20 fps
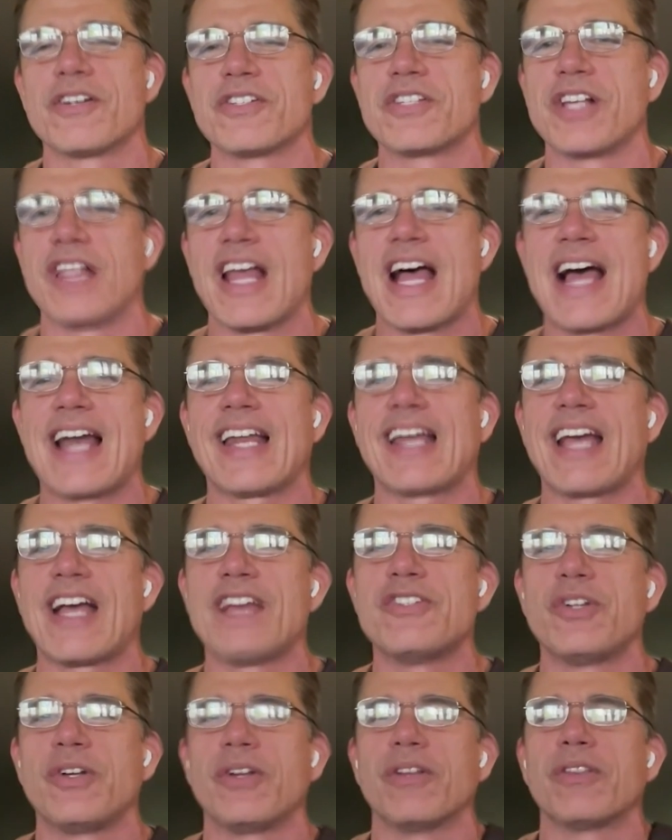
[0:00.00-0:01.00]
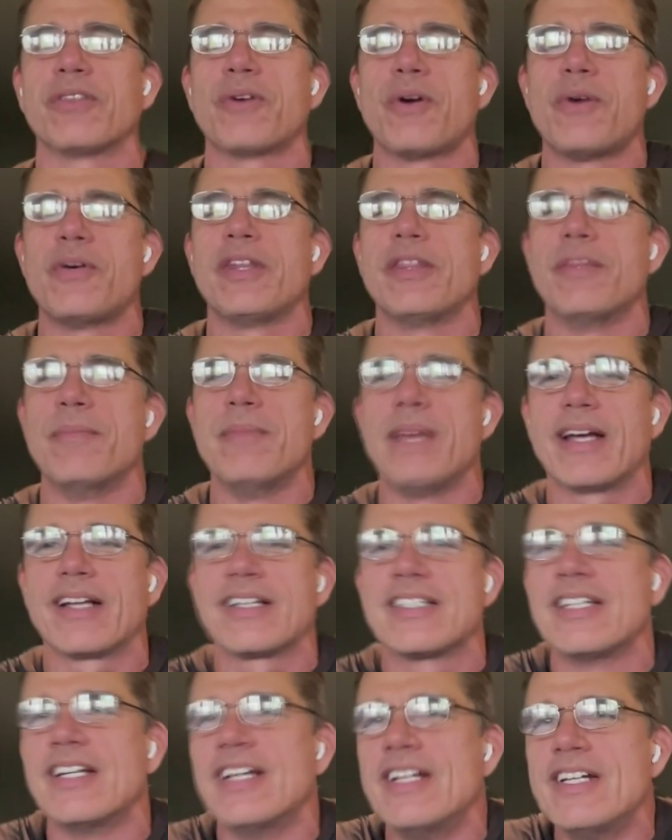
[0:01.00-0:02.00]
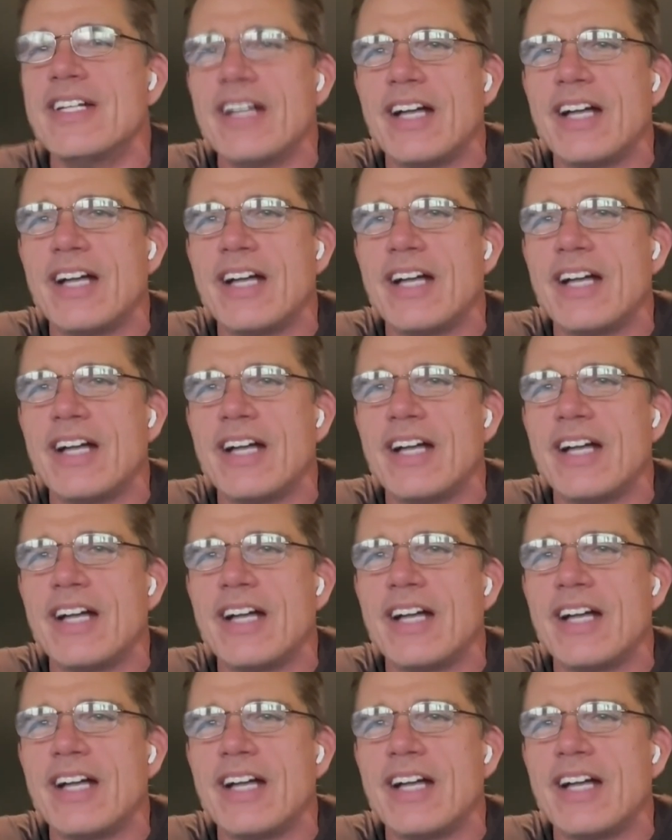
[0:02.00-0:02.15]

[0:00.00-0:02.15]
there's a lot of guys you can throw in the mix.